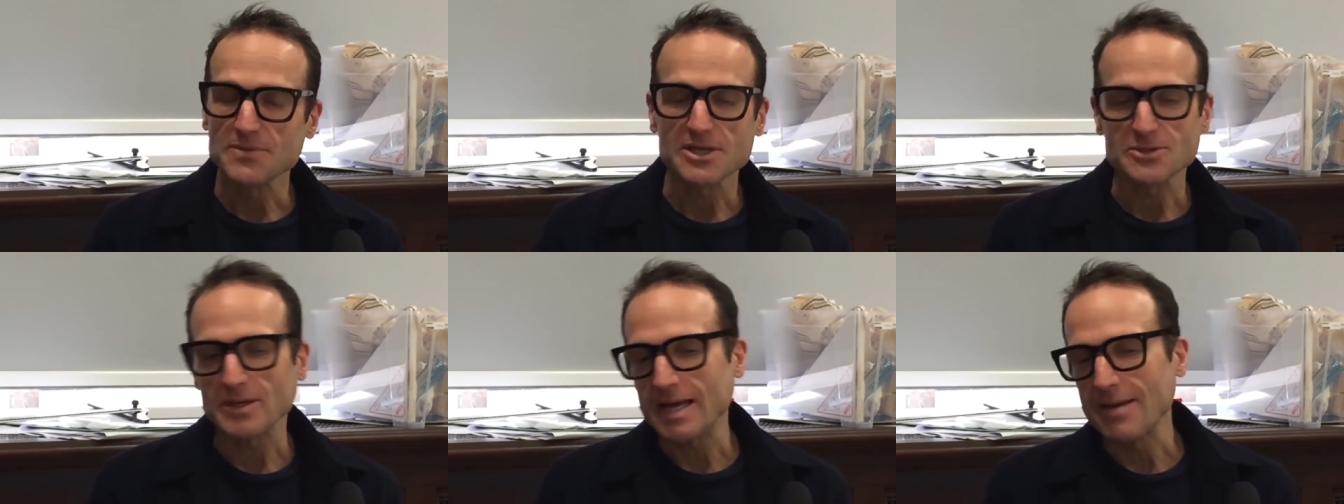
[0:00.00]

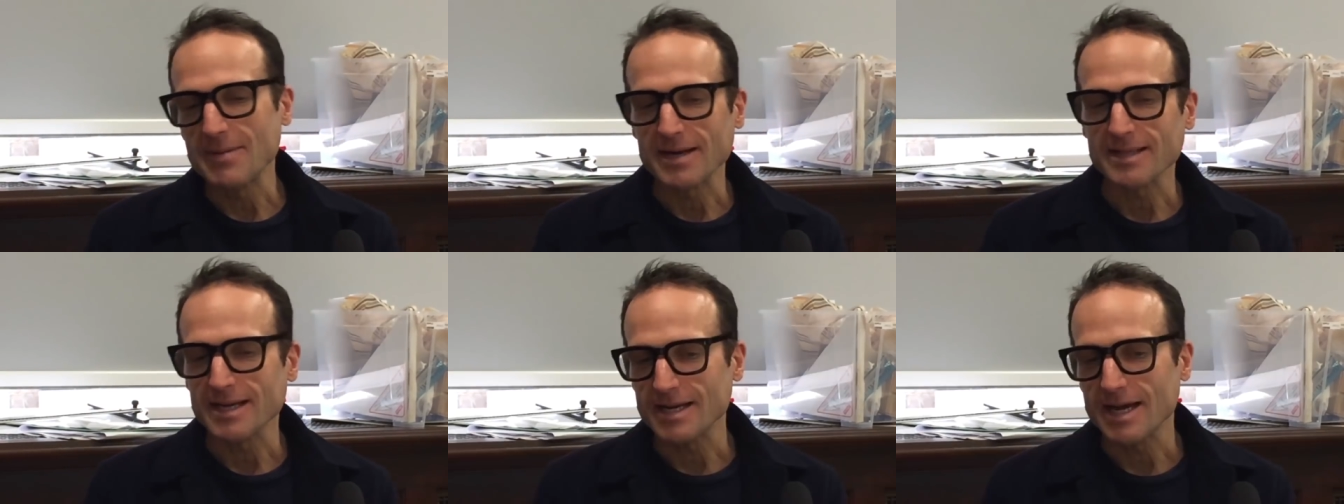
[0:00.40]
So I came
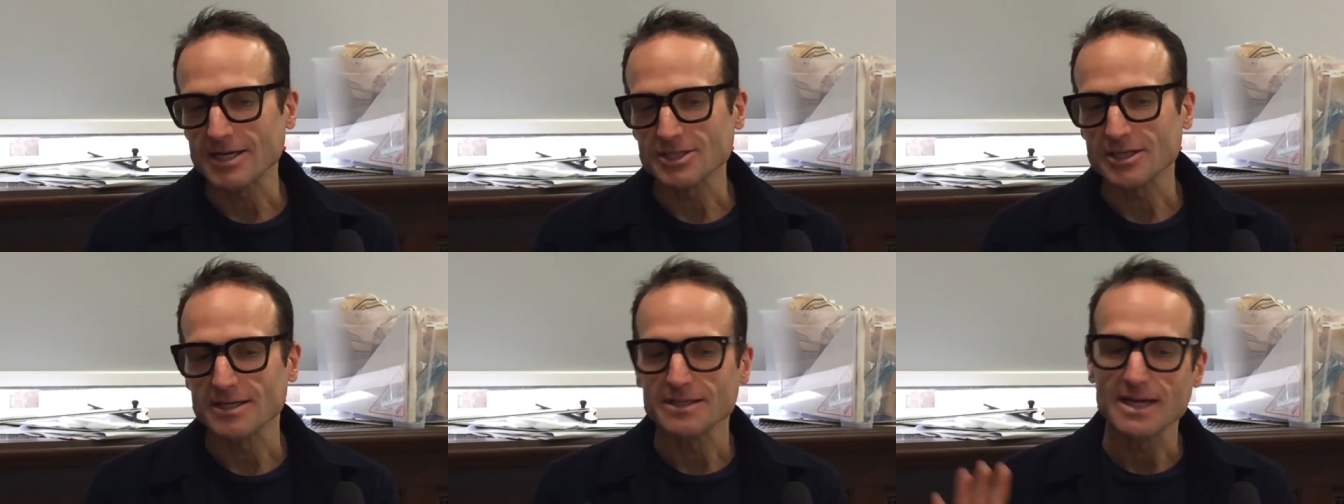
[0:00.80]
out of that
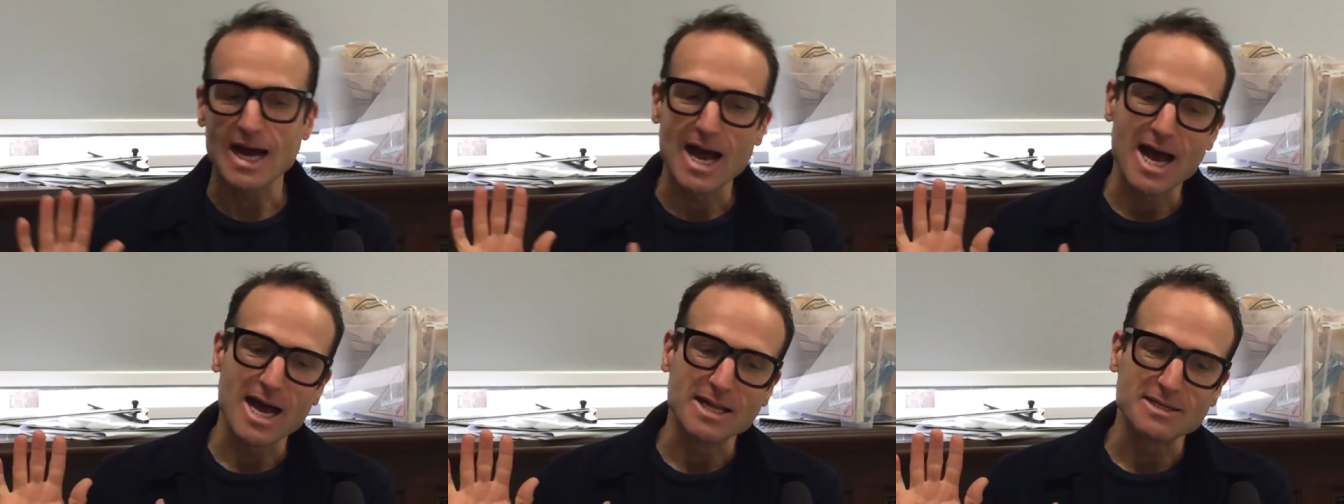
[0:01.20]
lecture
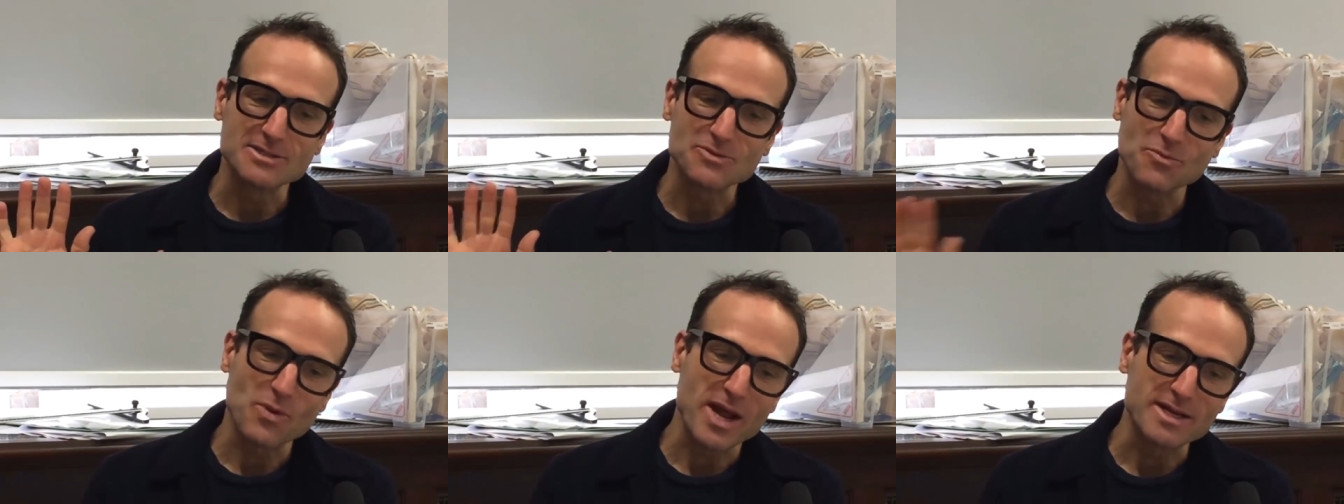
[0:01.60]

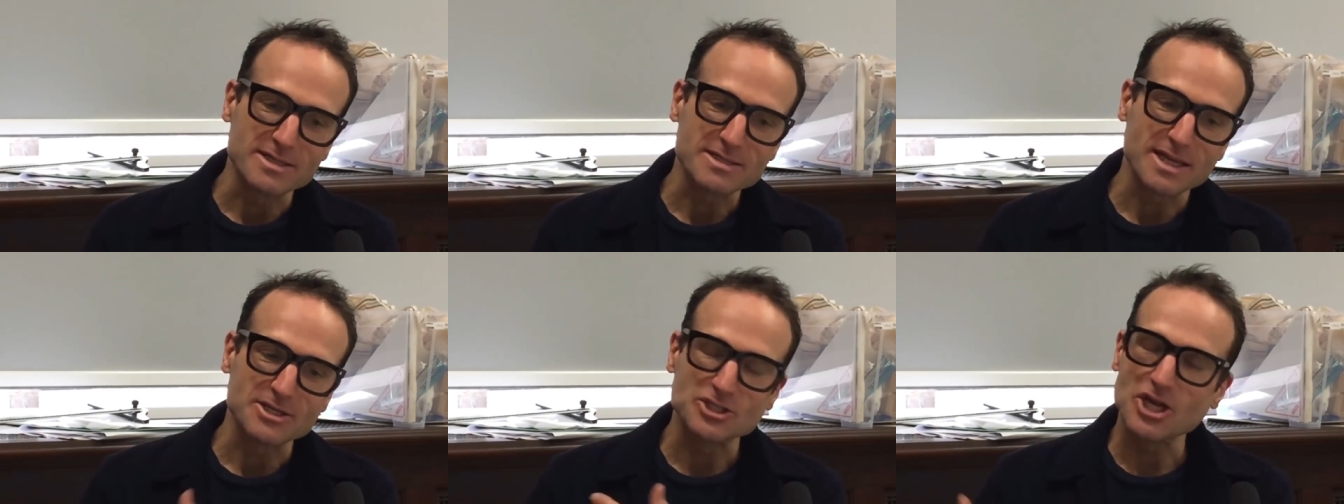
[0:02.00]
and
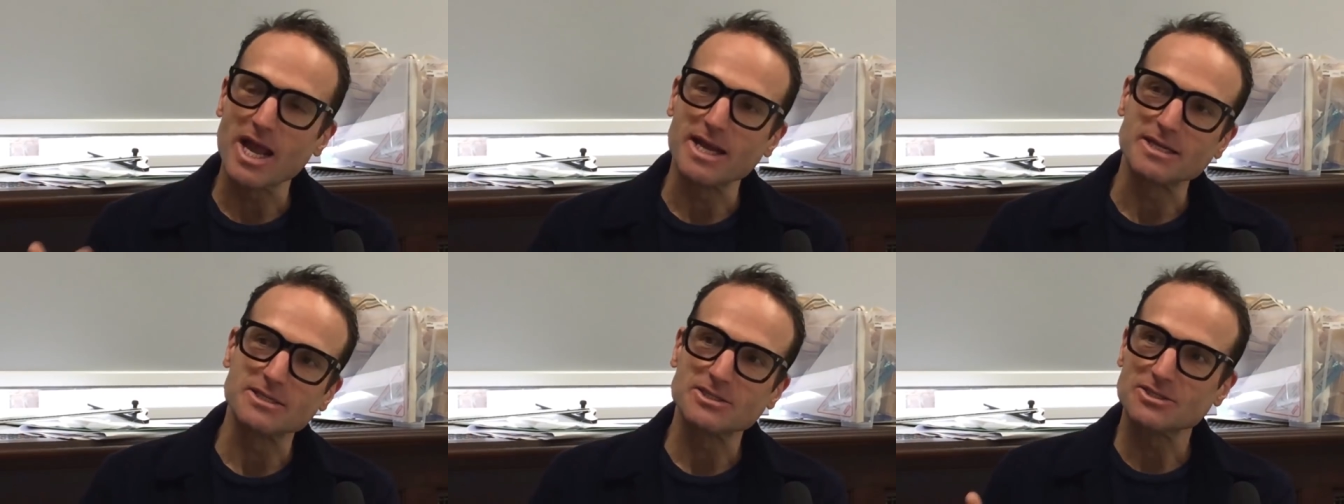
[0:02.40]
went and
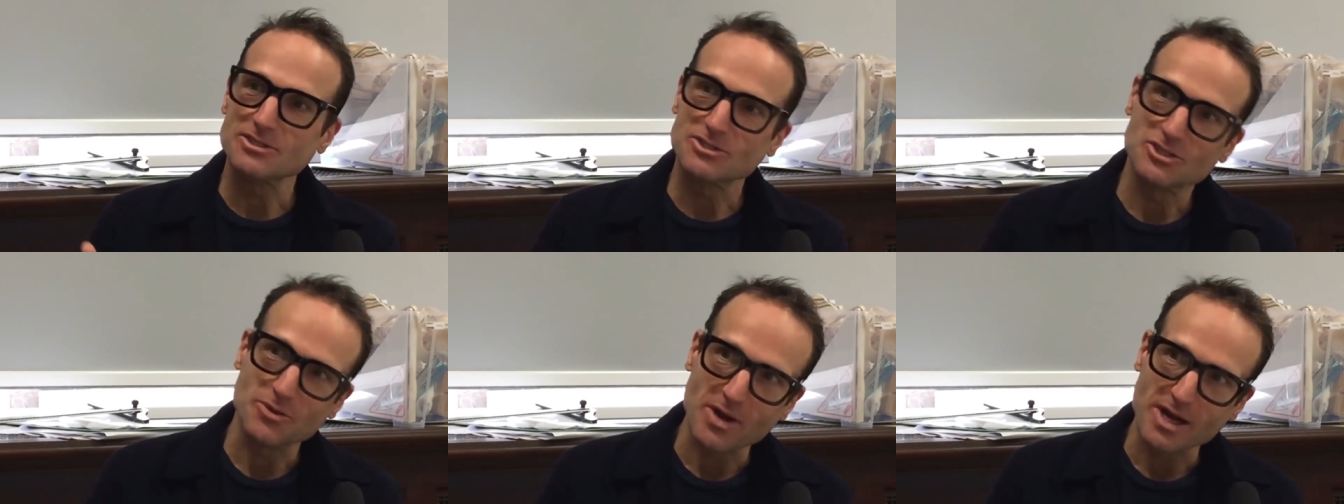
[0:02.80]

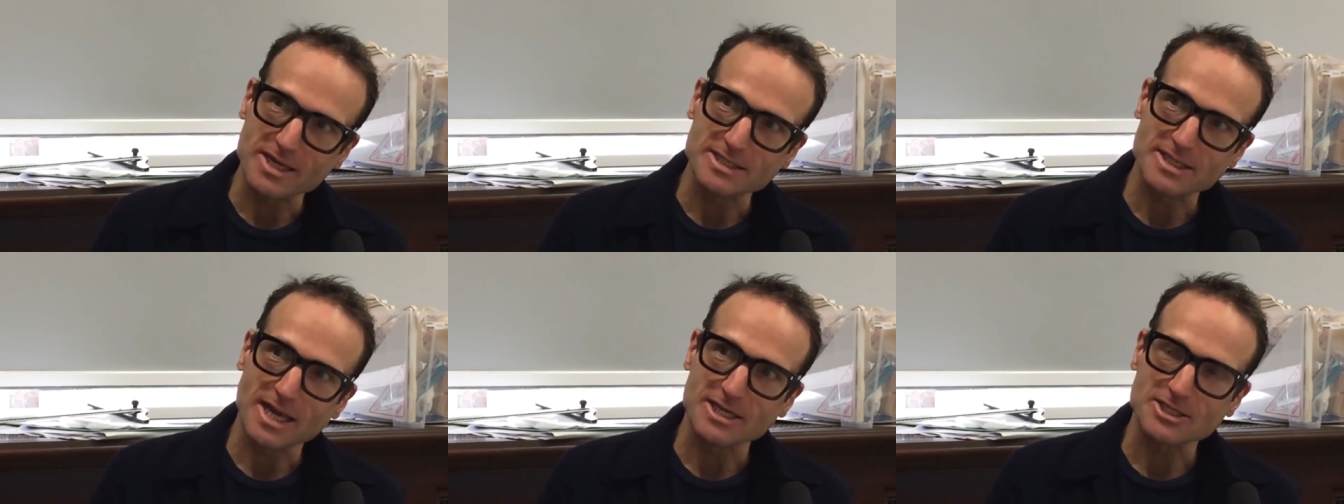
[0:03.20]
changed to
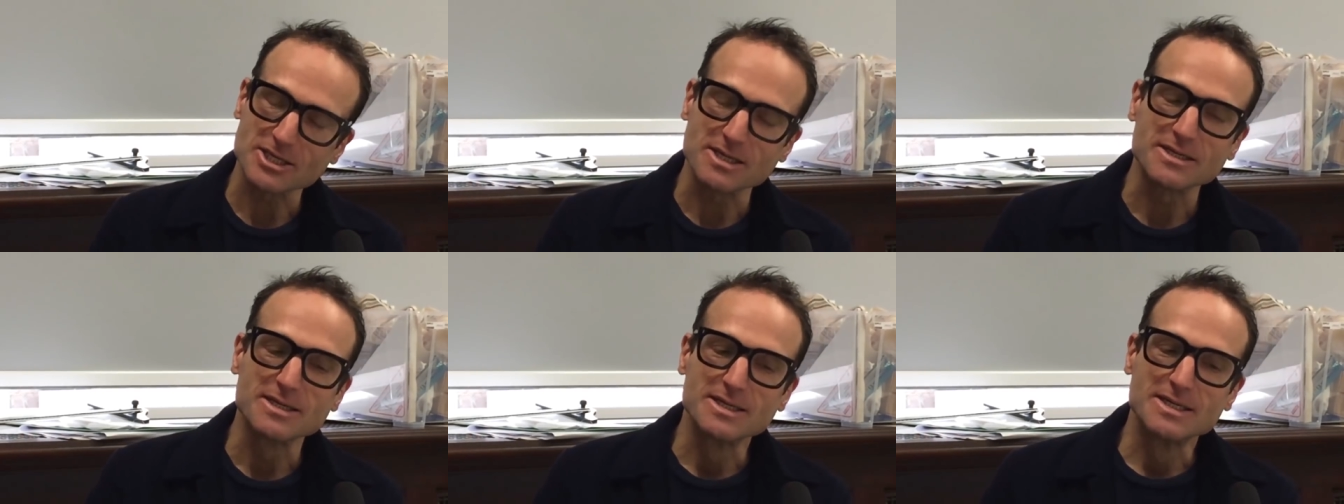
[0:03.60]

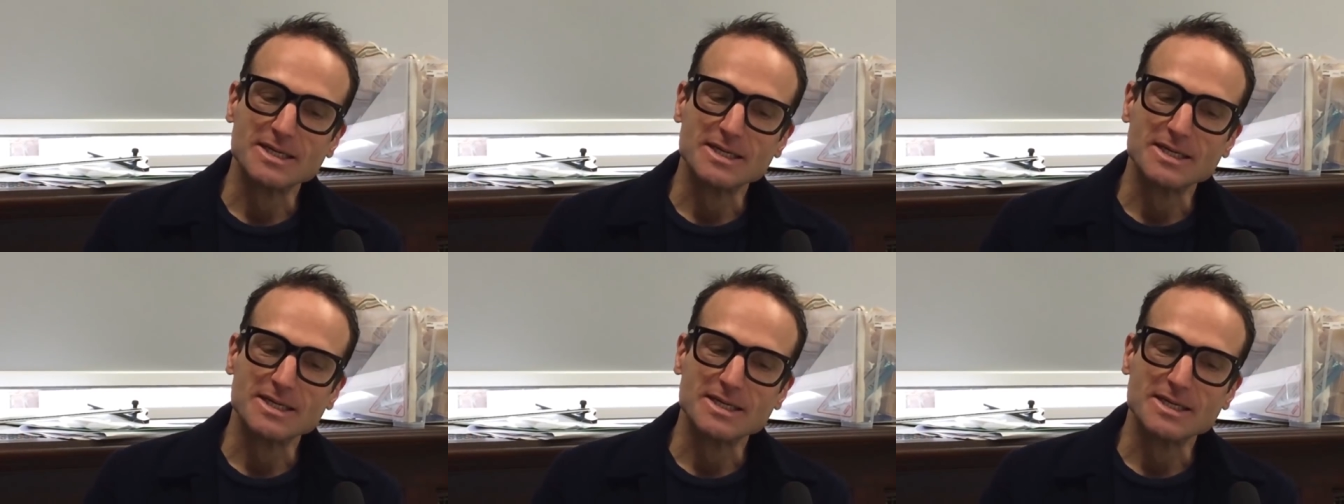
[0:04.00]
architecture.